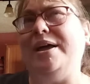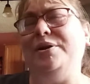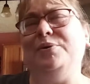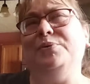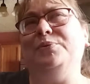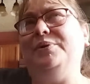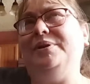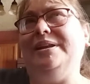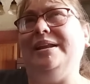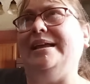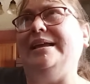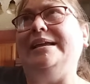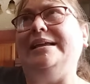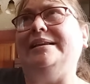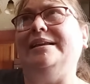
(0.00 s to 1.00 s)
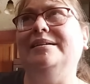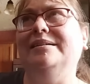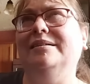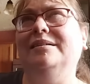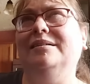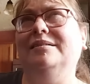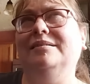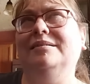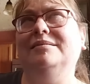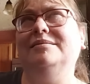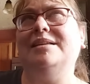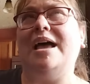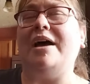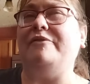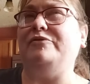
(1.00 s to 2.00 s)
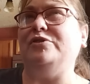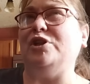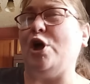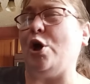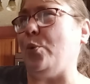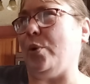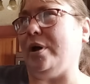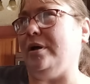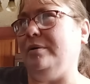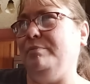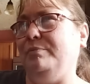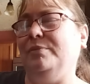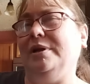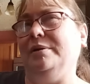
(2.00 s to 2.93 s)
I don't need to have Noah